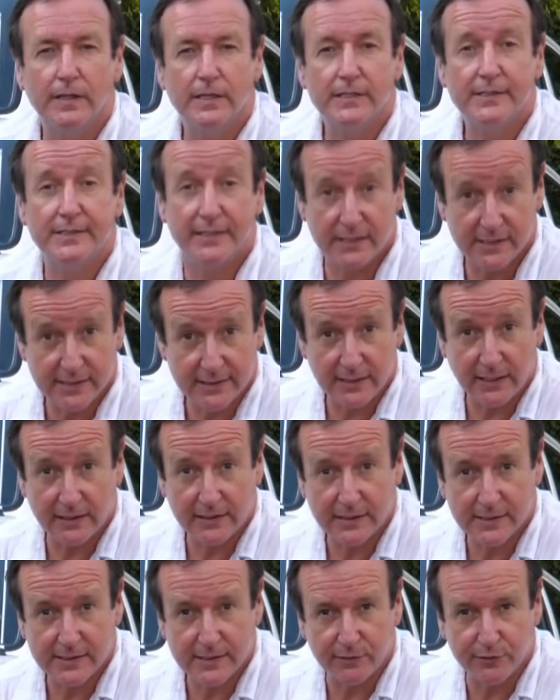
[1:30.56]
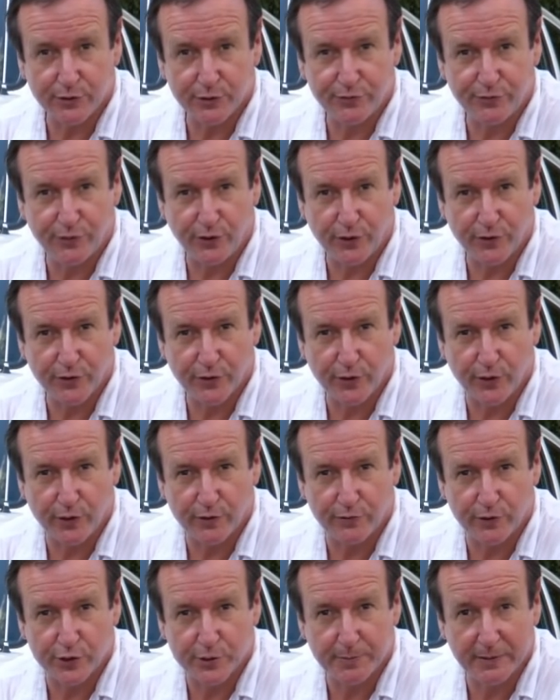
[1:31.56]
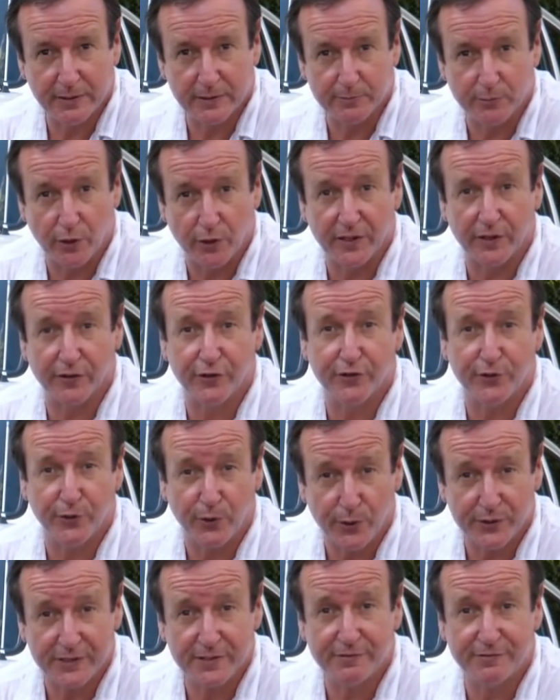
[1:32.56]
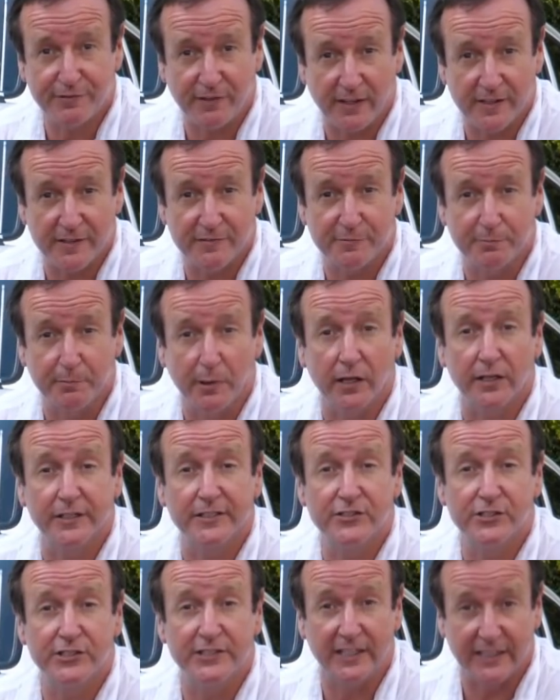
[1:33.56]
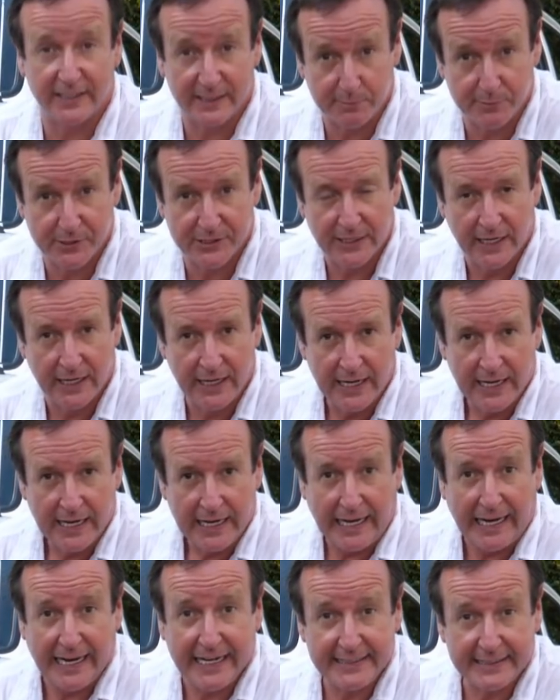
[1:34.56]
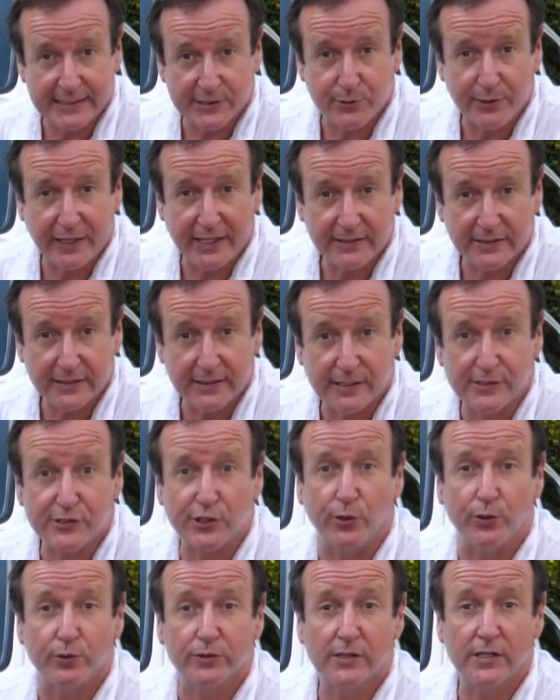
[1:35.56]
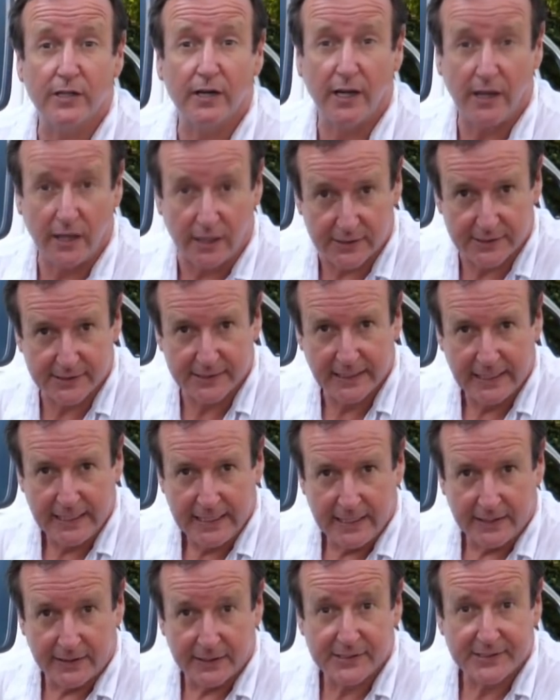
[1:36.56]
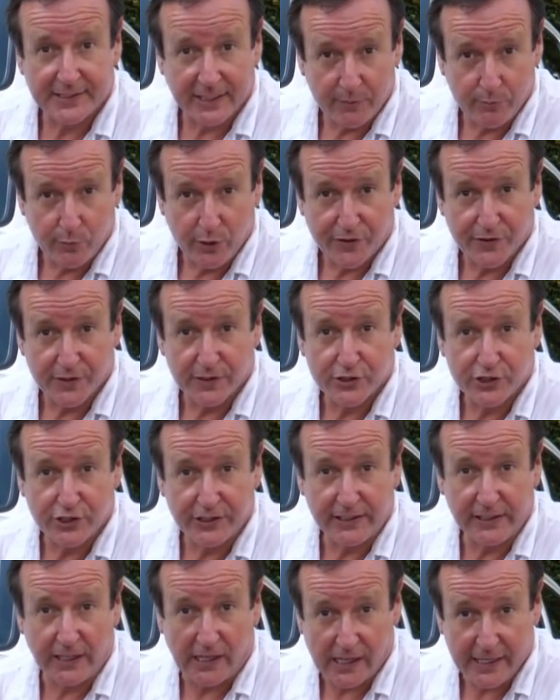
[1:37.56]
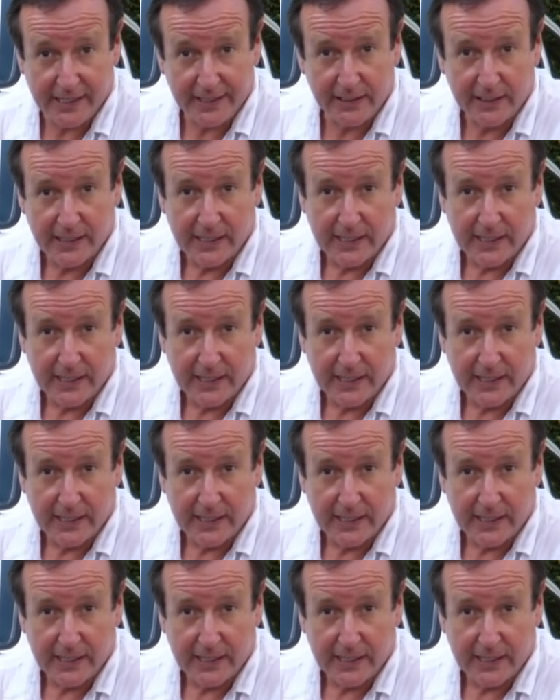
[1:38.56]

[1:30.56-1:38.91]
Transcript: Since 1974, the Golf was built more than 35 million times, and it created its own class. The same with the GTI.